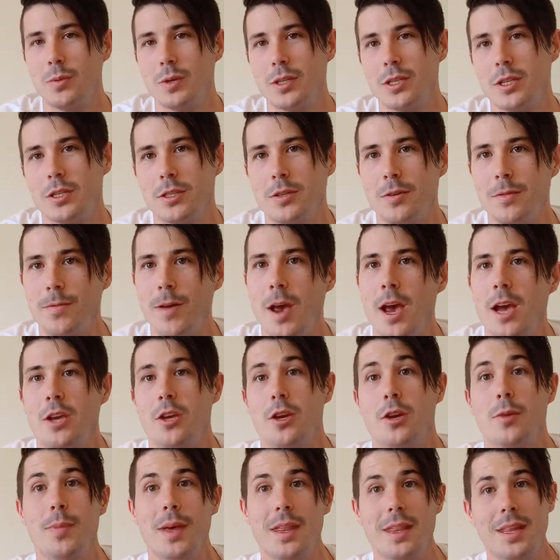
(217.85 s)
which is a
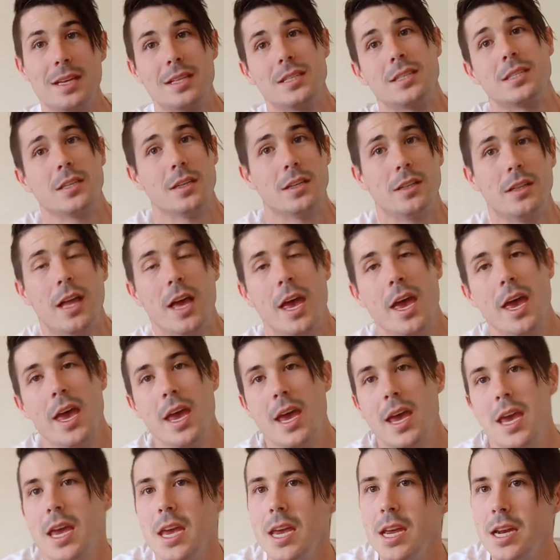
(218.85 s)
vacuum, and they still
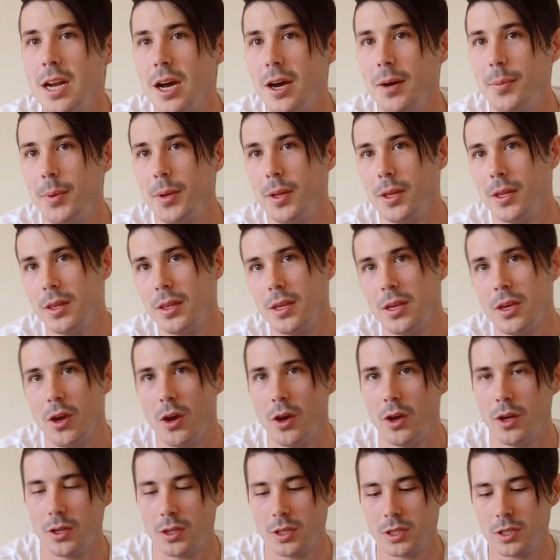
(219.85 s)
heat up the
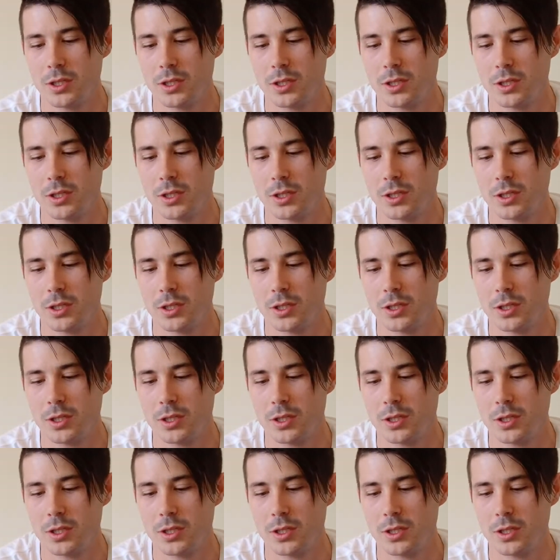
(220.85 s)
earth.